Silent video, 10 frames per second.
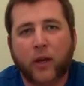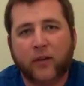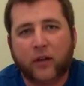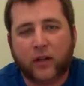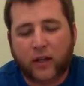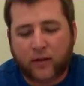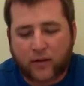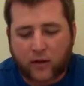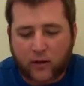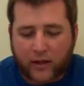basically
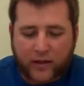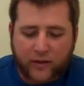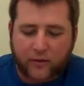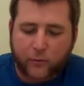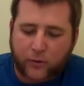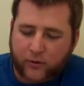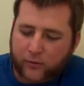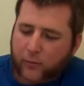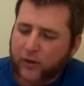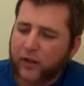until, I think this one
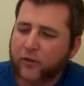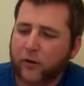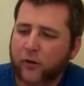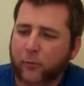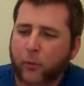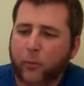is the one that turns